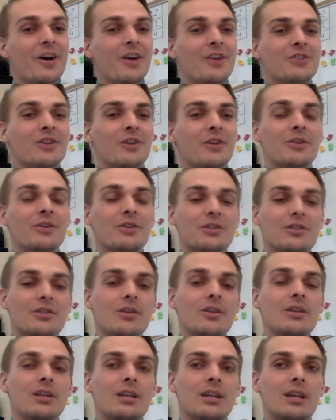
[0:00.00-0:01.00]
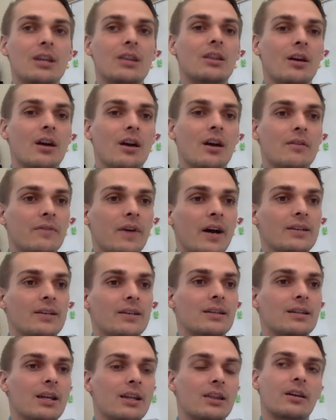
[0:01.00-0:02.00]
So it's good to get their
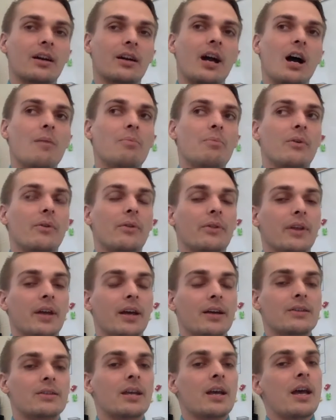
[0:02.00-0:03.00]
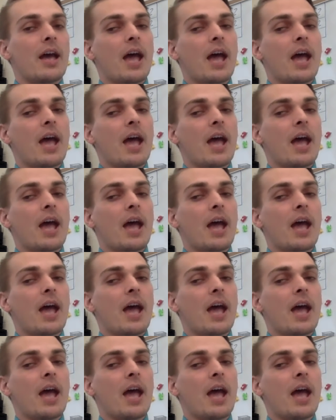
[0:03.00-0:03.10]
advice and get their help on things.